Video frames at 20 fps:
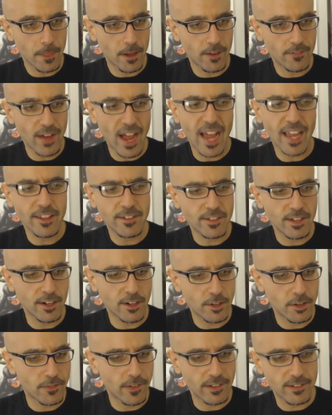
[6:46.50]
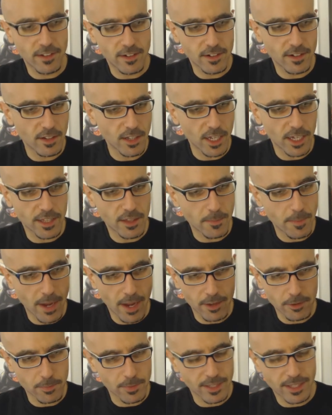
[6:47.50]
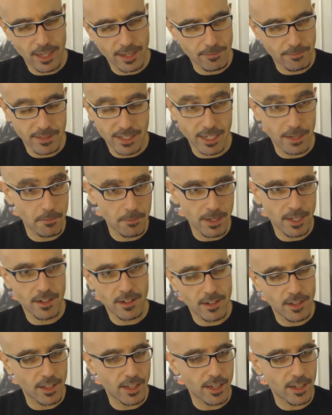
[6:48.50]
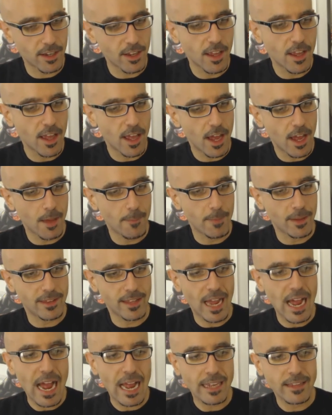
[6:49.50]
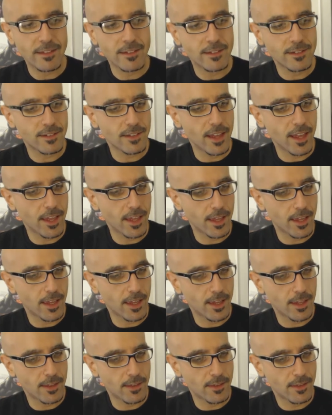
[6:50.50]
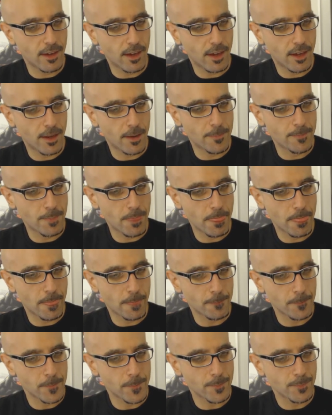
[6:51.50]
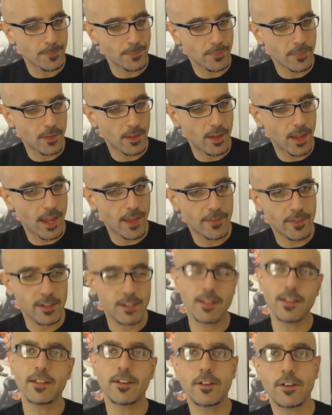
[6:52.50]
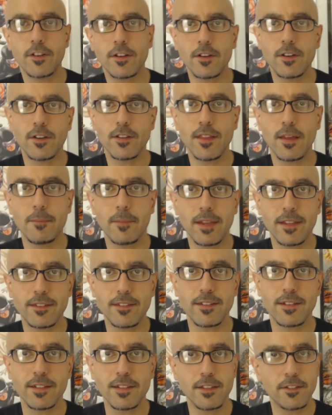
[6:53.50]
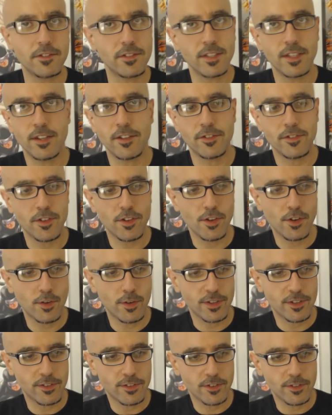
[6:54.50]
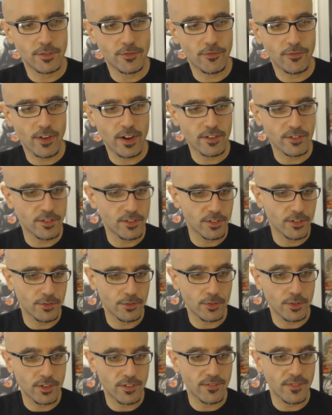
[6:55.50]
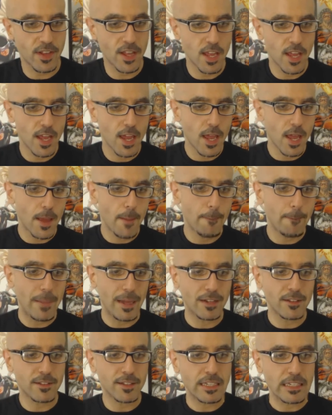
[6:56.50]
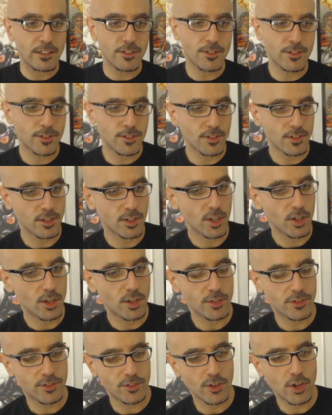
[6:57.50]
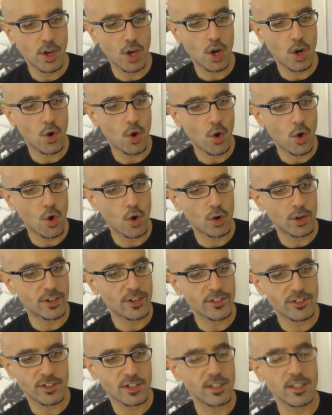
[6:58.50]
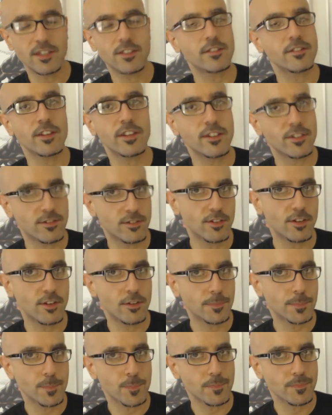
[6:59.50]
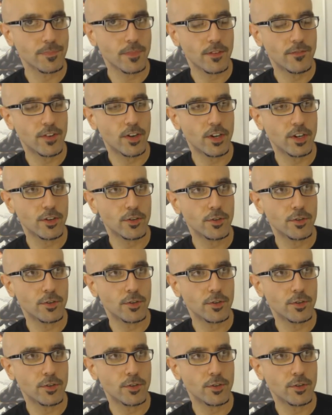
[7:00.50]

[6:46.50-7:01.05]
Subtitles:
ice. I don't know if I said clay in the past, but I didn't mean clay. I meant ice and the glitter that makes it glisten as though it's just freshly sort of melting snow or just glistening snow. Very